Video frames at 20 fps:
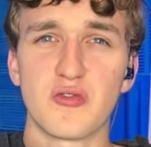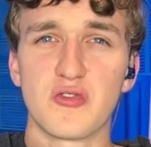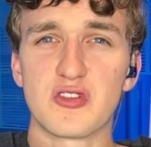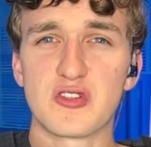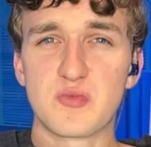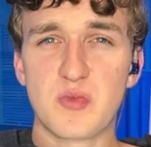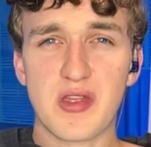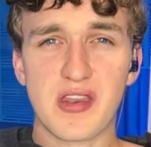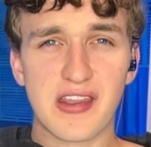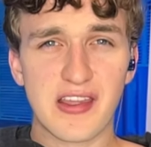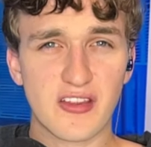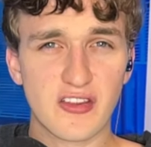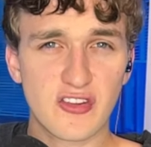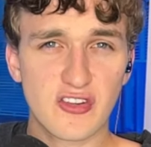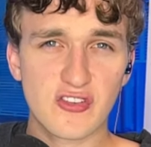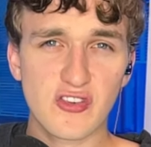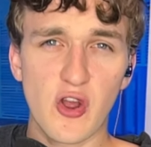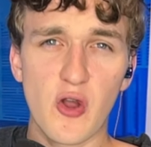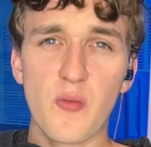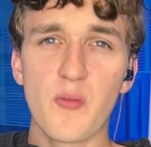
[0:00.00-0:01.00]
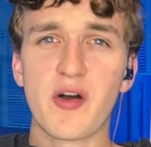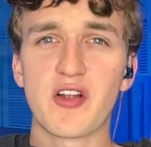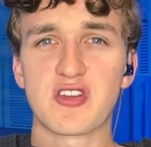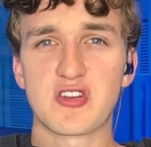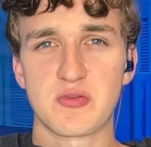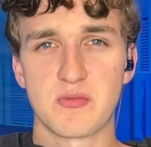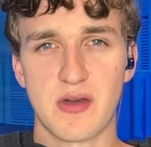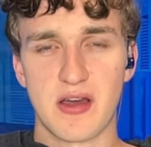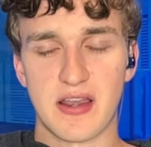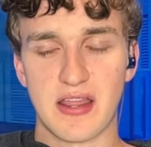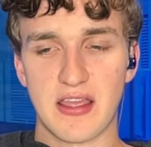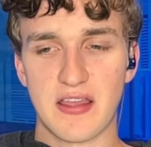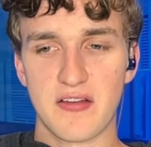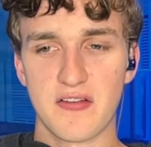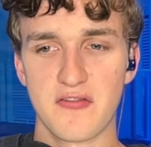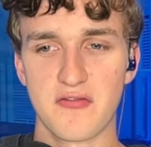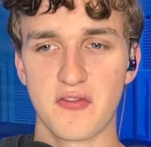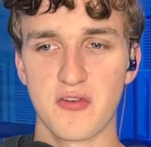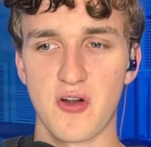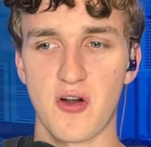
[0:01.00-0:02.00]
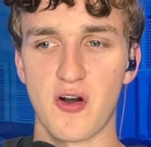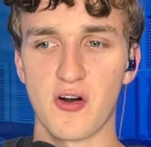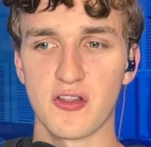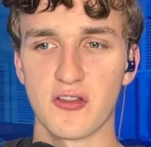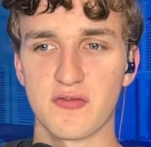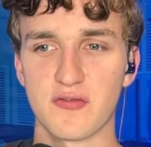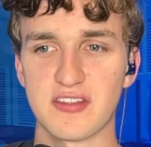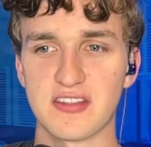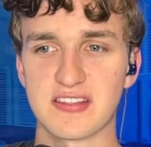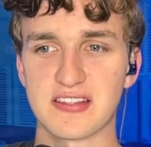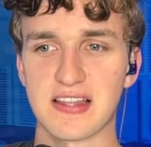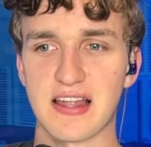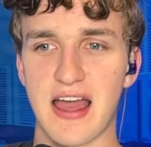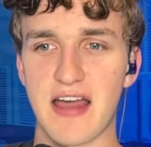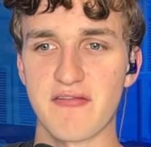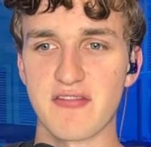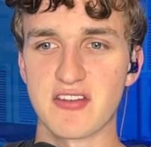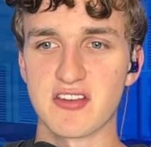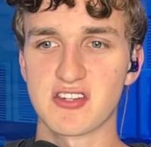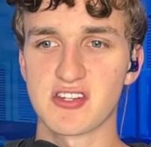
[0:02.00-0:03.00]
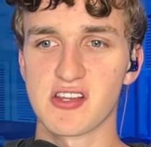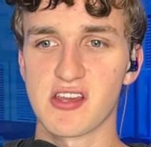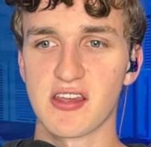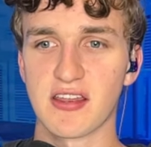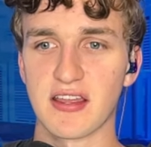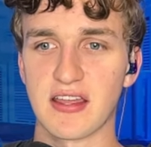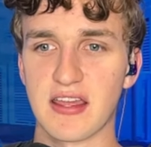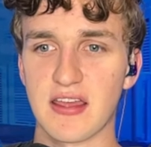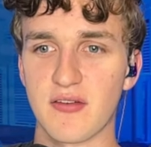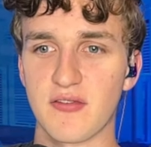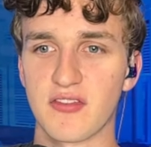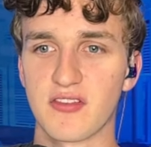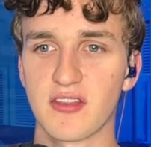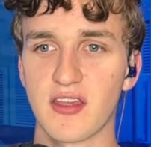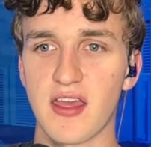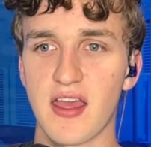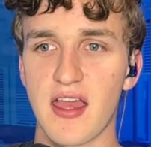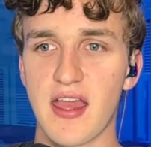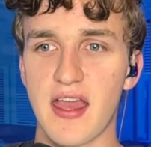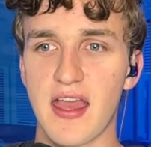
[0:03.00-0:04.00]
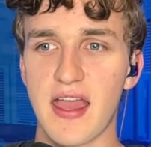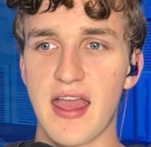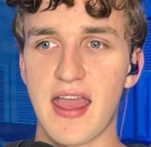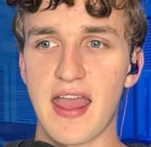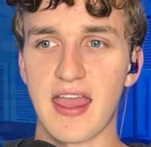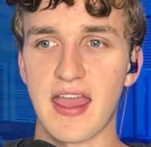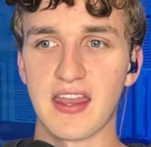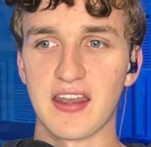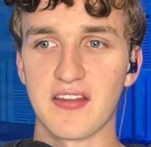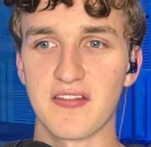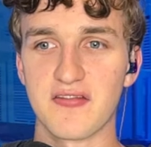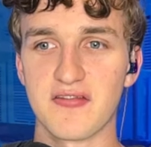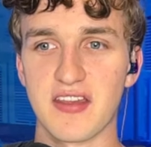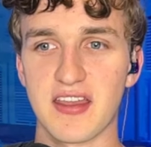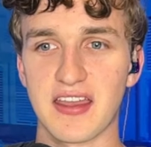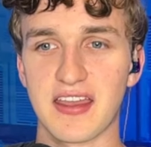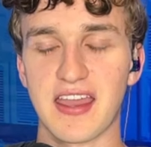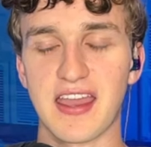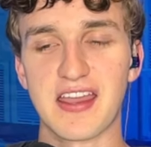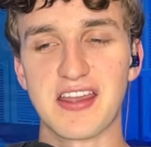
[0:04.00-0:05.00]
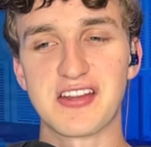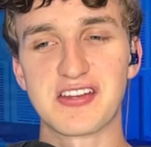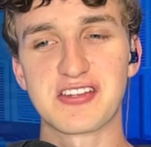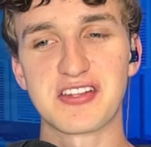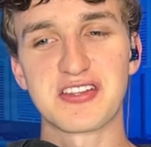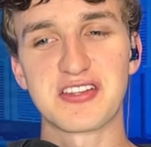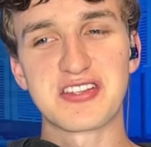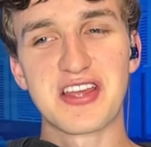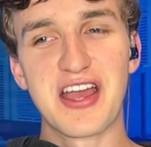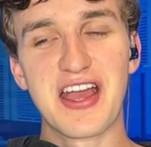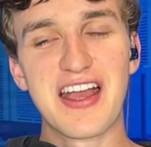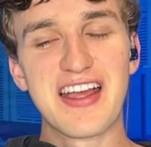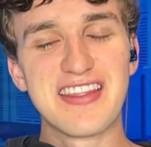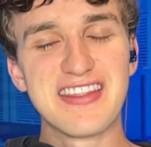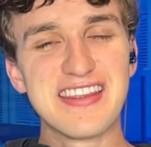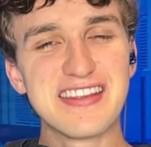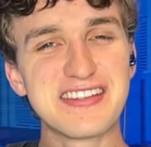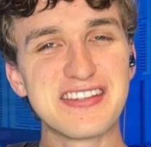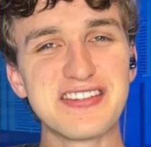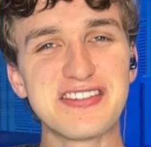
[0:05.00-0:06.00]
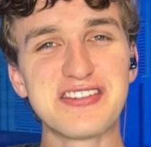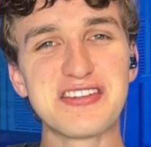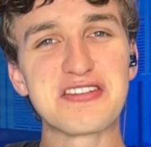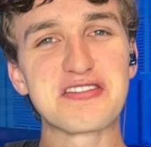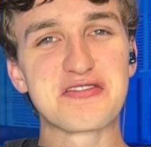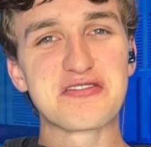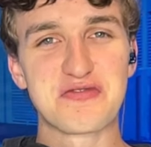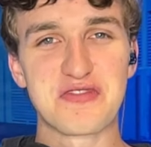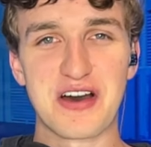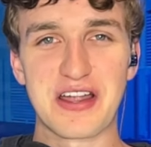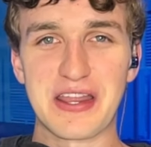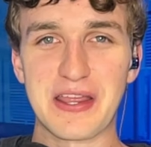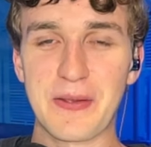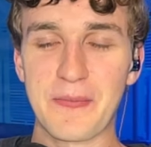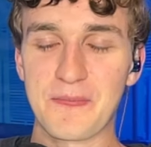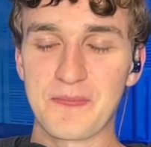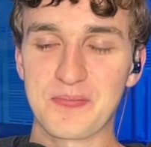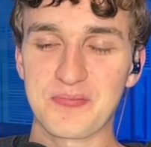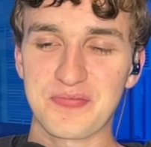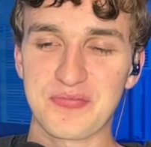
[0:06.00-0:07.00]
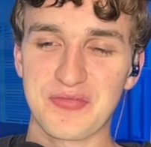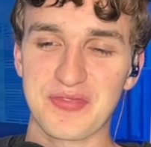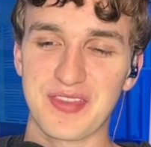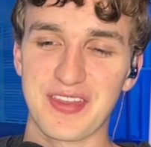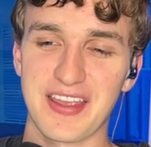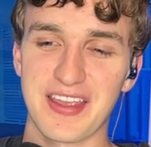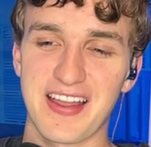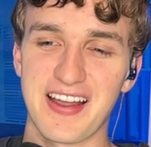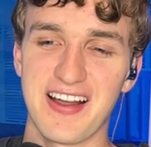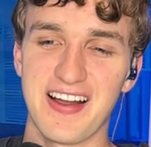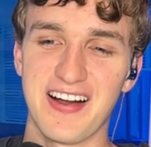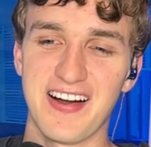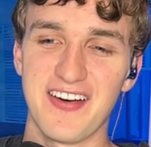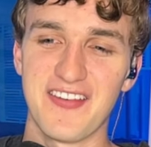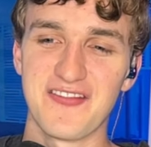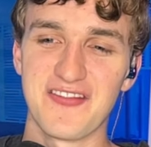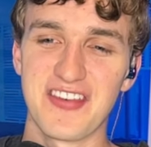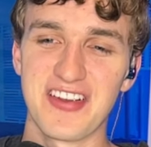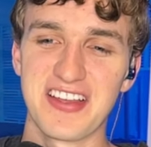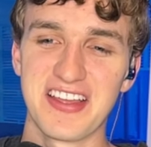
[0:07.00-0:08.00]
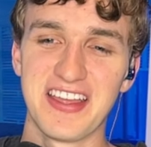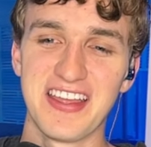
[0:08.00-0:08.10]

spending so much money for all of these lavish gifts and vacations. This is just funny. Um,